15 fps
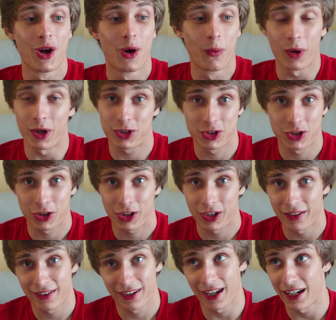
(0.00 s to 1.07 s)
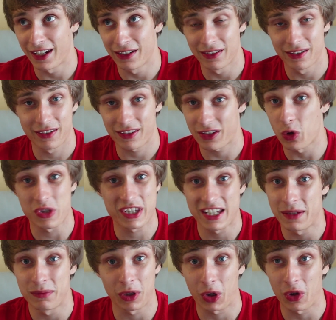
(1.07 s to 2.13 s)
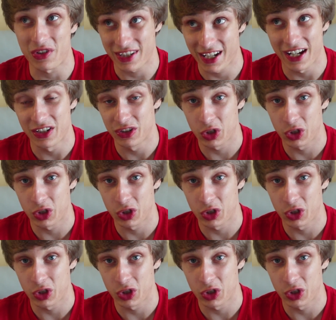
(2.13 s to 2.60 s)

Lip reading: which contained or seemed to contain